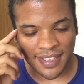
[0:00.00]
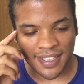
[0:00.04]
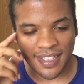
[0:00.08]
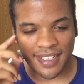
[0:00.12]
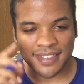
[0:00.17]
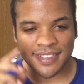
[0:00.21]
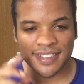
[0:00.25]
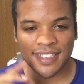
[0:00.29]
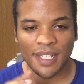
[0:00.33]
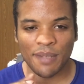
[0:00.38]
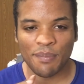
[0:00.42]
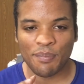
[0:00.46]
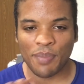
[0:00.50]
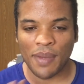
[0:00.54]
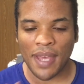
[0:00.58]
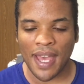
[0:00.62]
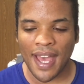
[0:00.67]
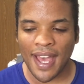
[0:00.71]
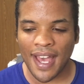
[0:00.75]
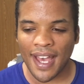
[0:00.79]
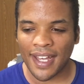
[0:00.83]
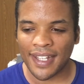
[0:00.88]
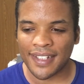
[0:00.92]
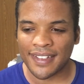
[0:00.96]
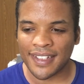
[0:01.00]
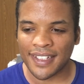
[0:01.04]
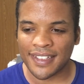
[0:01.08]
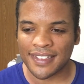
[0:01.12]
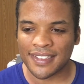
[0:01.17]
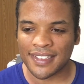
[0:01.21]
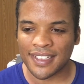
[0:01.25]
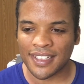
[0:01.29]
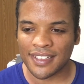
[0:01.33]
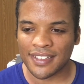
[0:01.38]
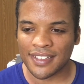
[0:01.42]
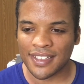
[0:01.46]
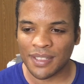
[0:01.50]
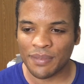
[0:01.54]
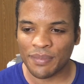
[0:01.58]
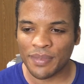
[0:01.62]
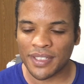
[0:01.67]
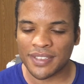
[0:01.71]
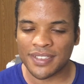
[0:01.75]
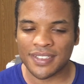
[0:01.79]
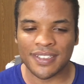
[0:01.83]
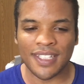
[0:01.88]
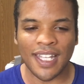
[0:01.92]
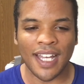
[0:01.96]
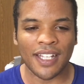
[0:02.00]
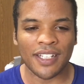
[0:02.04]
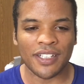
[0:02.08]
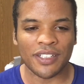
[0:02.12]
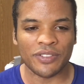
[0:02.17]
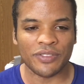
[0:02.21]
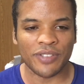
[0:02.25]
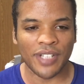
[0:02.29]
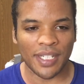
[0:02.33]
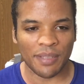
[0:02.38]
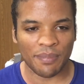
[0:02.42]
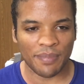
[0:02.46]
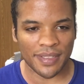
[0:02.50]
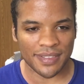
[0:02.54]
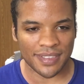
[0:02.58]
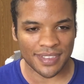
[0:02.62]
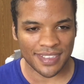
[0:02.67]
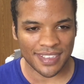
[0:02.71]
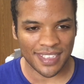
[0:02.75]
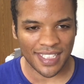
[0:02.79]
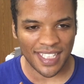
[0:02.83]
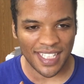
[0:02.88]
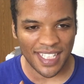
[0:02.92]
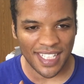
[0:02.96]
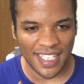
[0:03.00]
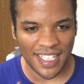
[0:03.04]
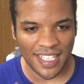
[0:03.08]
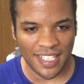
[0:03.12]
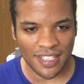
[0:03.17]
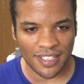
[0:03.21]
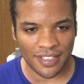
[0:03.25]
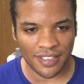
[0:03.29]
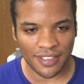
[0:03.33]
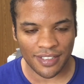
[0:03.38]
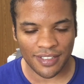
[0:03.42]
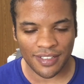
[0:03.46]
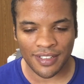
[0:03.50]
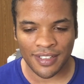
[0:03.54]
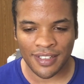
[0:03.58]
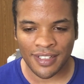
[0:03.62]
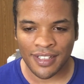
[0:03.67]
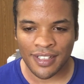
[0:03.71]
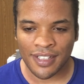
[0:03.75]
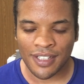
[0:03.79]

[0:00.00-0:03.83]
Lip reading: It's not bad necessarily, but it's not great business either.